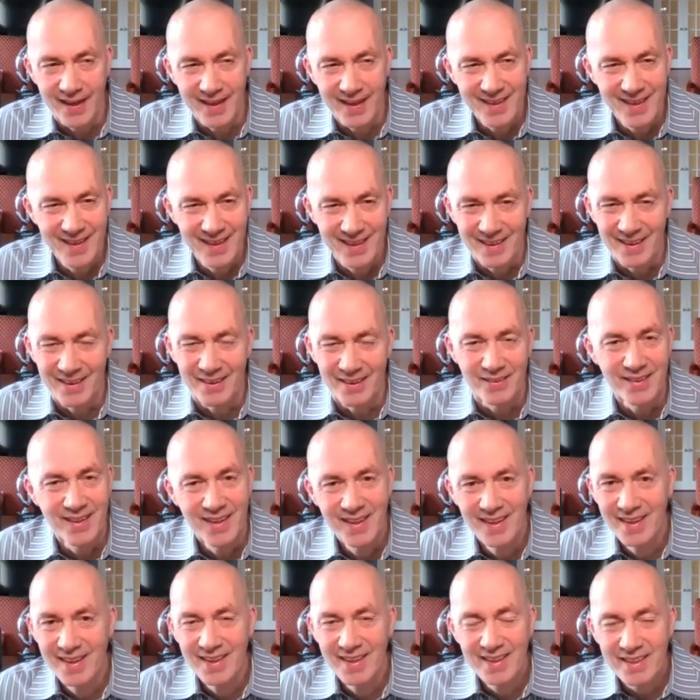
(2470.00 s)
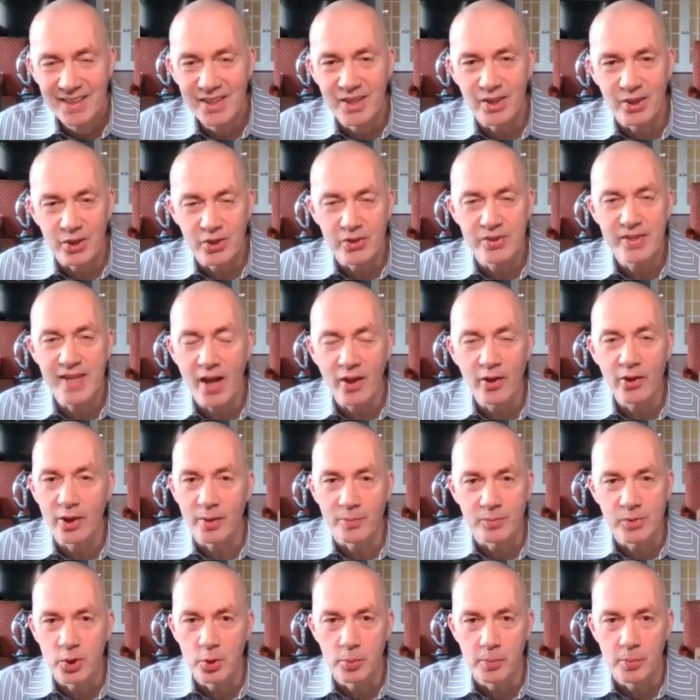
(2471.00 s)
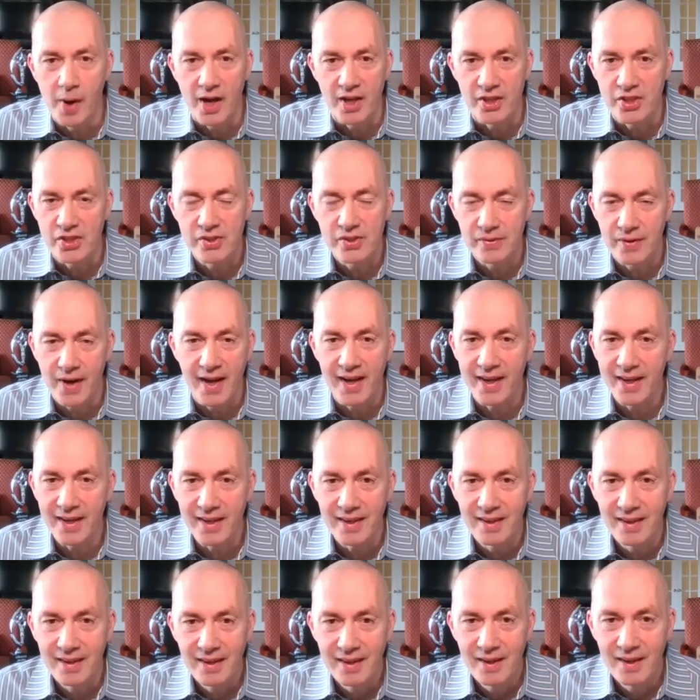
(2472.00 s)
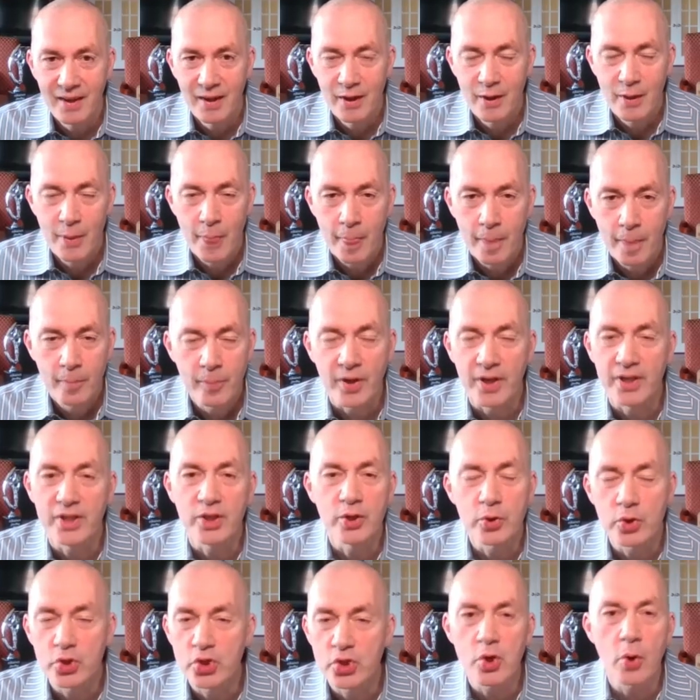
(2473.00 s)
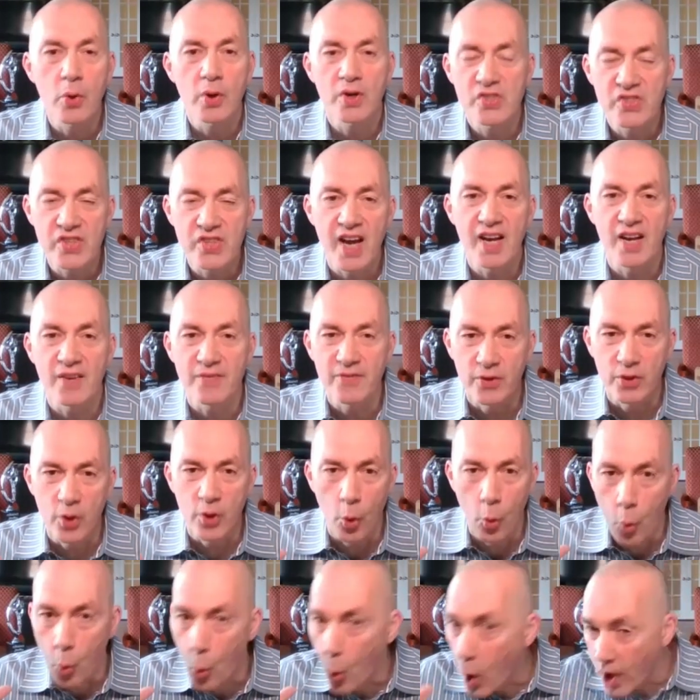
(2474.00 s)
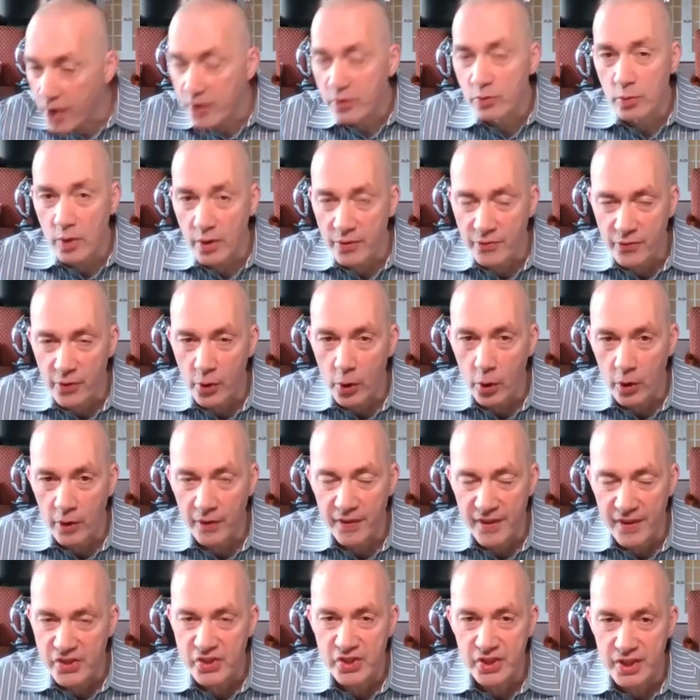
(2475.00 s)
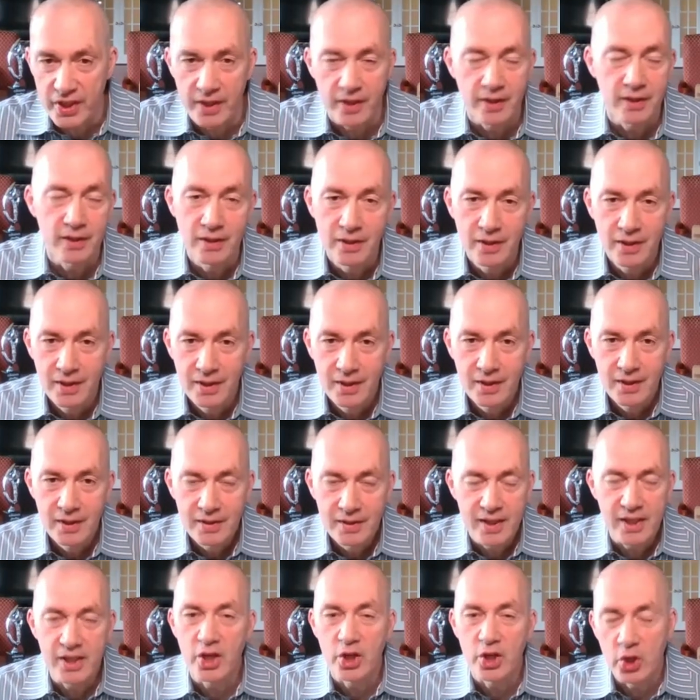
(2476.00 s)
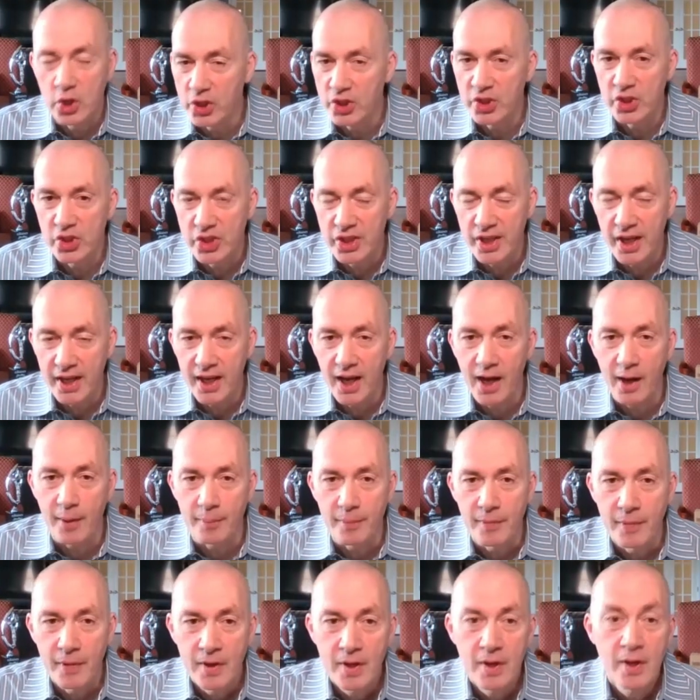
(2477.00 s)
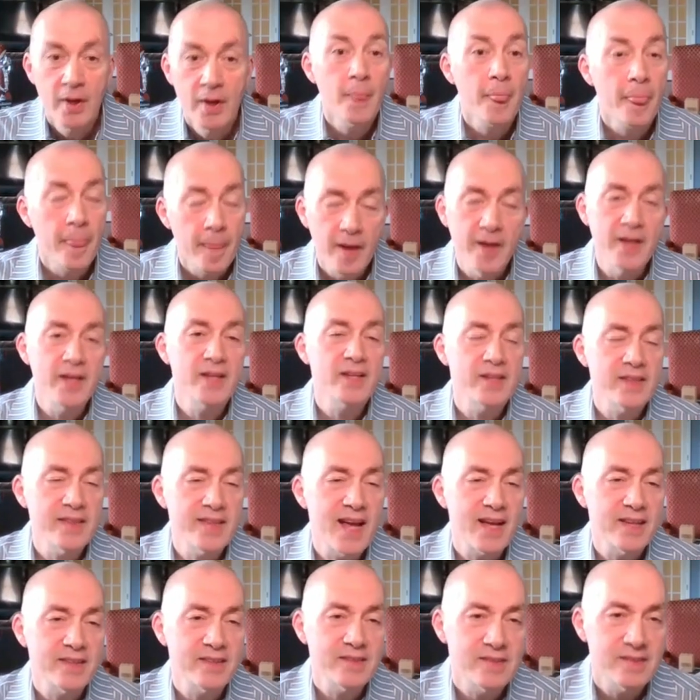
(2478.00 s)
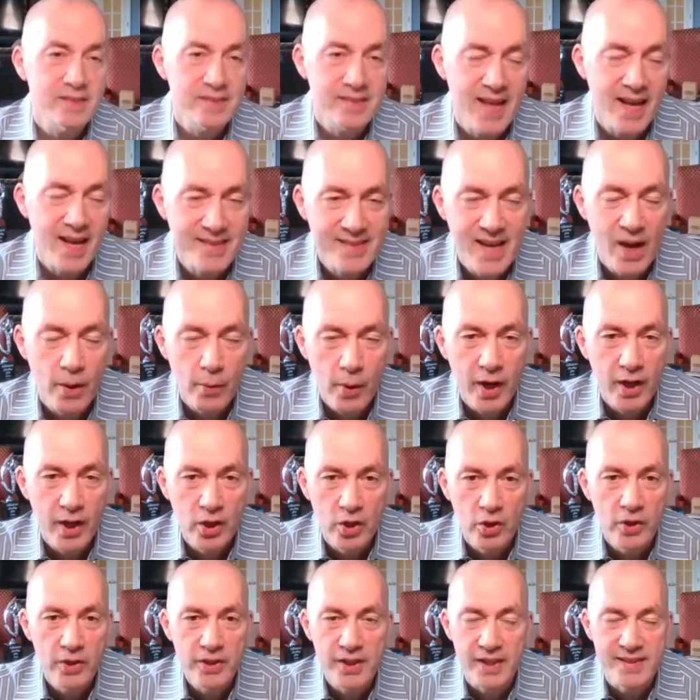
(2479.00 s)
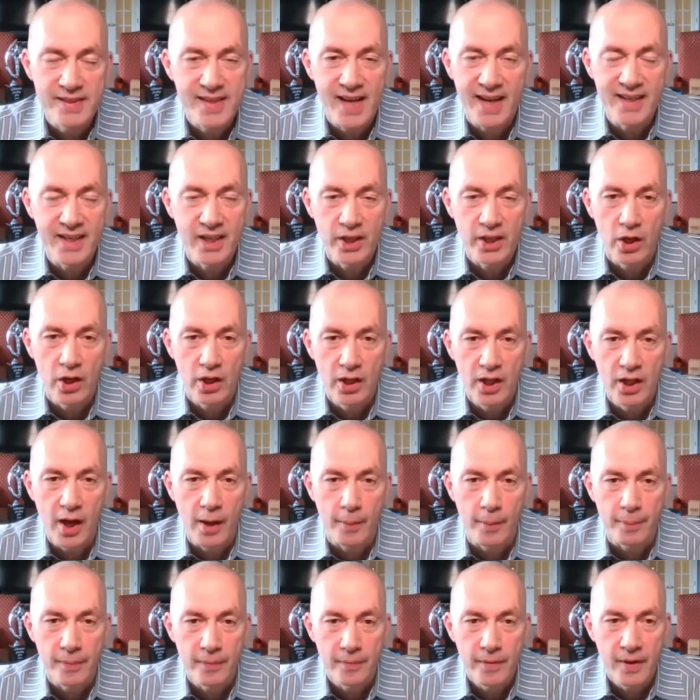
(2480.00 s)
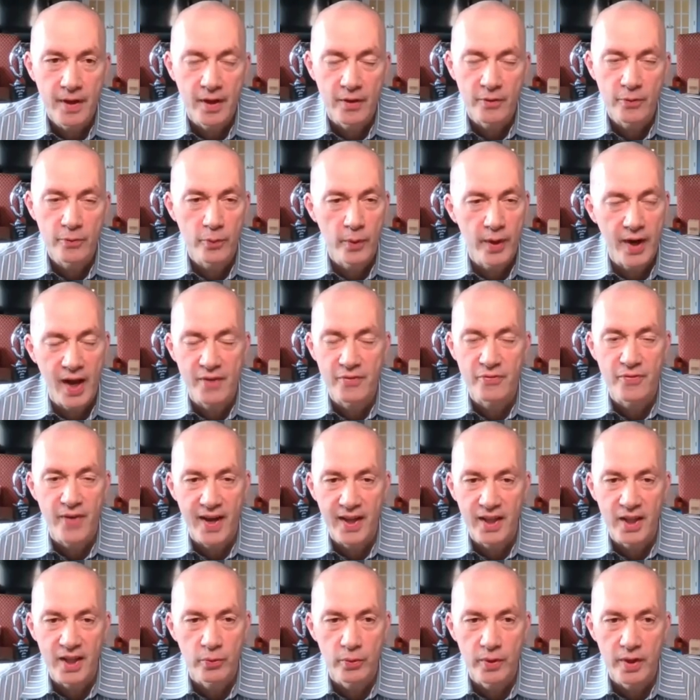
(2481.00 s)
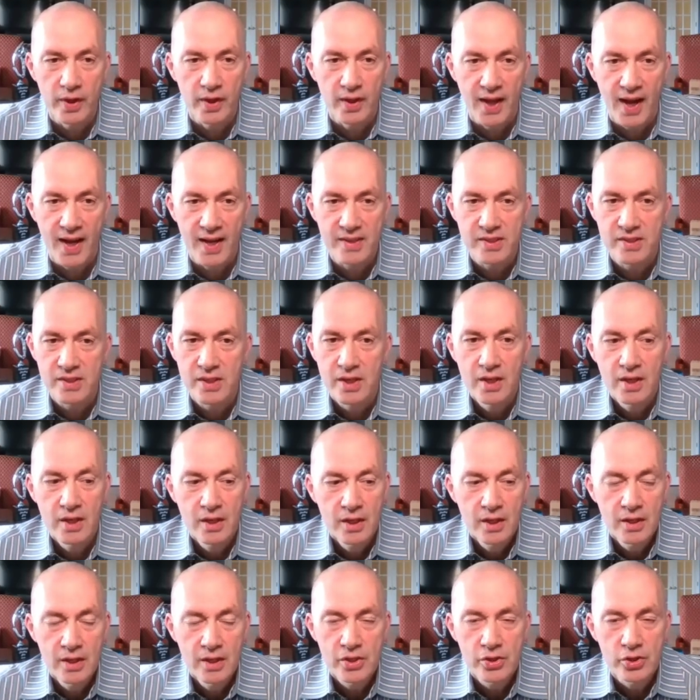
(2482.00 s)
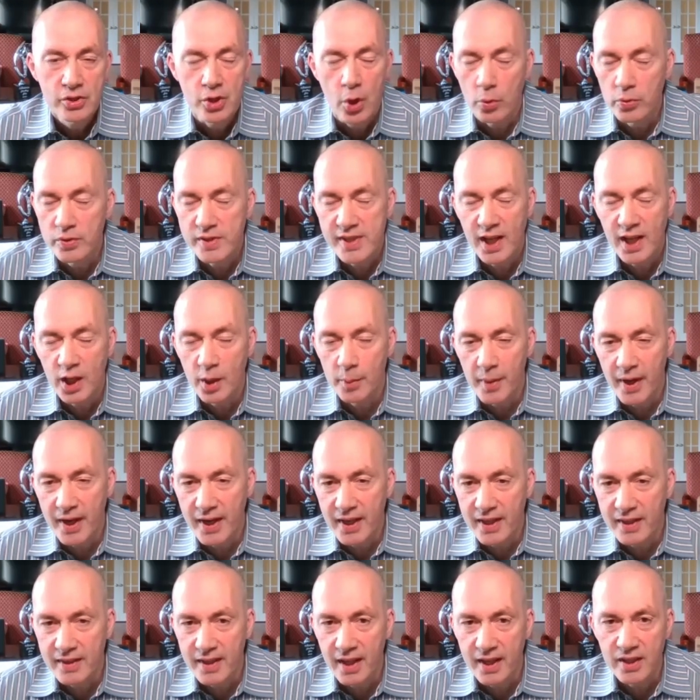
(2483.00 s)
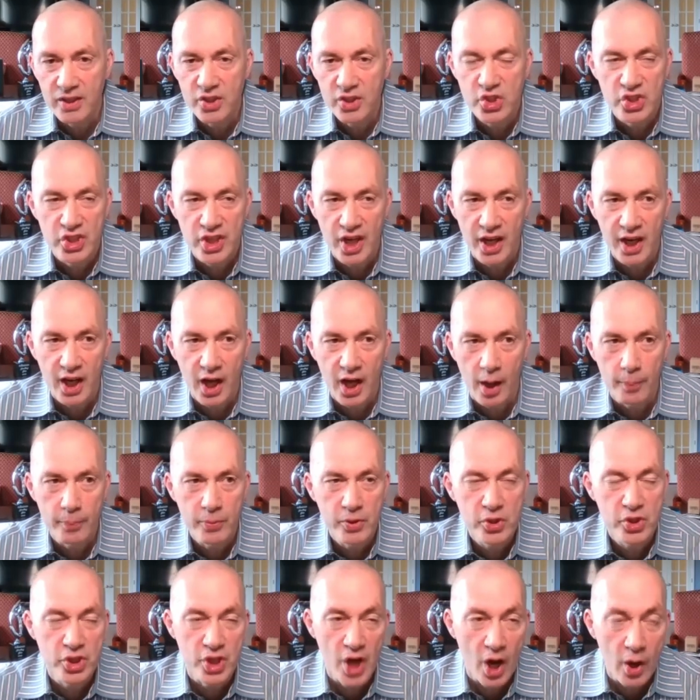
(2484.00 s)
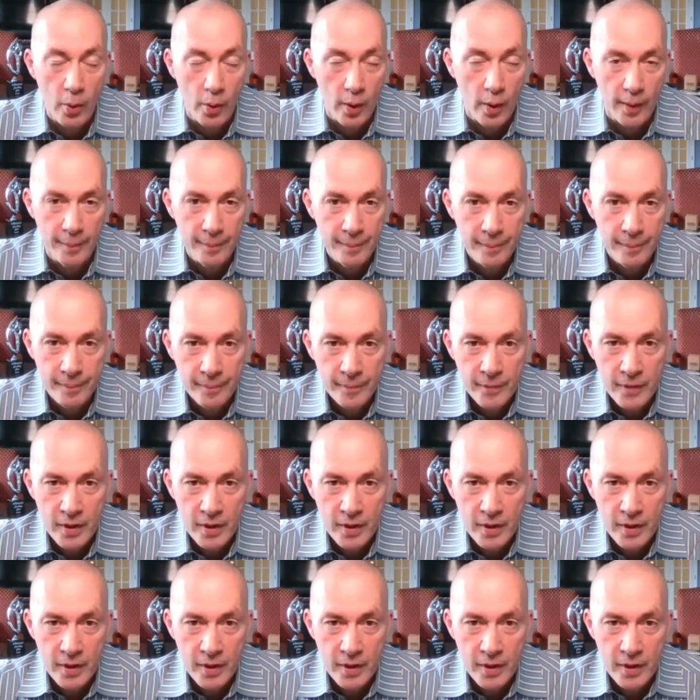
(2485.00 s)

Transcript: like you know you're telling them too much right but you're so excited for the one referral this year that you couldn't shut up it, that's that's how i learned to tighten it all up uh, when i finally realized don't tell them anything. Shut up. Show them.